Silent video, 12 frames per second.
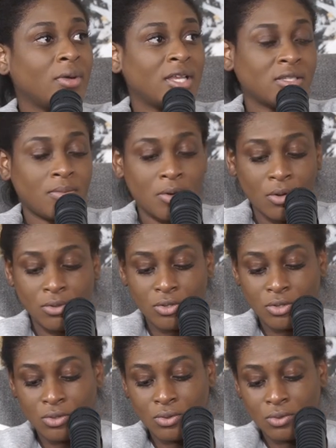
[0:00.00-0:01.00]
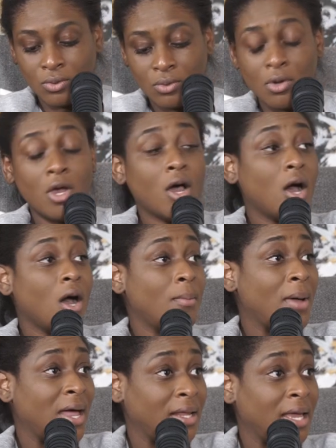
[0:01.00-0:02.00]
as opposed to a
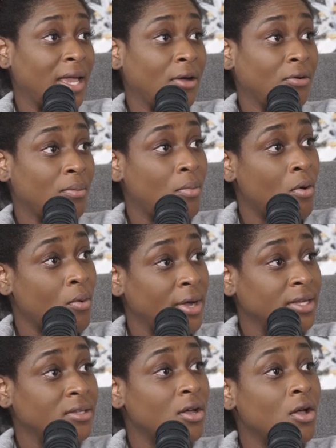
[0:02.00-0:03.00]
ballet or a point